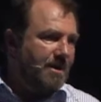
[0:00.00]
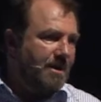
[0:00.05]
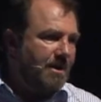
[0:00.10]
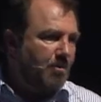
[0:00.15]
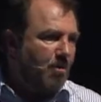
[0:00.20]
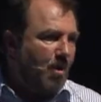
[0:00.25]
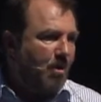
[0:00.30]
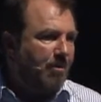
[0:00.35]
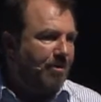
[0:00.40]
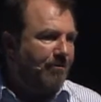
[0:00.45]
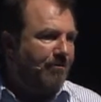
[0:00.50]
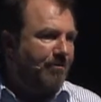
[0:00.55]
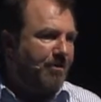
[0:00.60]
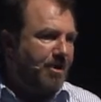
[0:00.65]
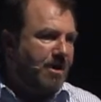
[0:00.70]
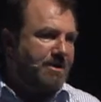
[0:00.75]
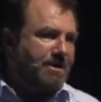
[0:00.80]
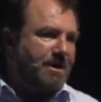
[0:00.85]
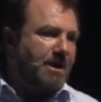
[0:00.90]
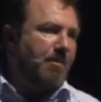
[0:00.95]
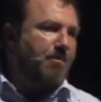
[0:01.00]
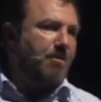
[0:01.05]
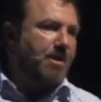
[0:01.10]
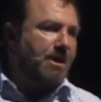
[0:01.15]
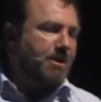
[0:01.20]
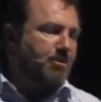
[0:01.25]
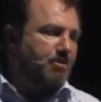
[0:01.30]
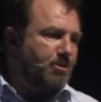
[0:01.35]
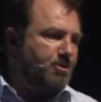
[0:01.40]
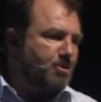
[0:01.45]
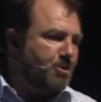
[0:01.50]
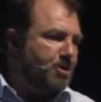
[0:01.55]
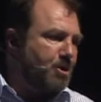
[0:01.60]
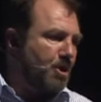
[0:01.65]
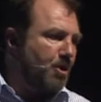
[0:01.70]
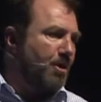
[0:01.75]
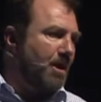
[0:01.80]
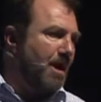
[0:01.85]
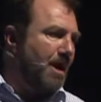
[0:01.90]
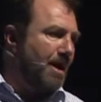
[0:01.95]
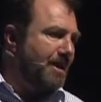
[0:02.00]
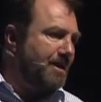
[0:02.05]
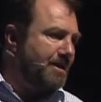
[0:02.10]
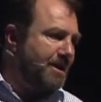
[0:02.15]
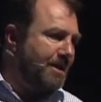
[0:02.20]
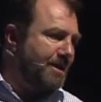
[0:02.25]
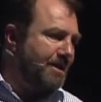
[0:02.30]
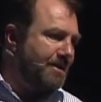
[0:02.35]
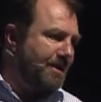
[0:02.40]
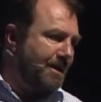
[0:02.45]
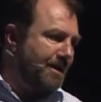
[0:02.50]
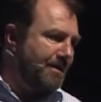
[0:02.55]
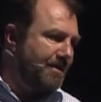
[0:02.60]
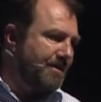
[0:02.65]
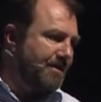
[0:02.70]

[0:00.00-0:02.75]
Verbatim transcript: We were the first company to introduce online ticketing,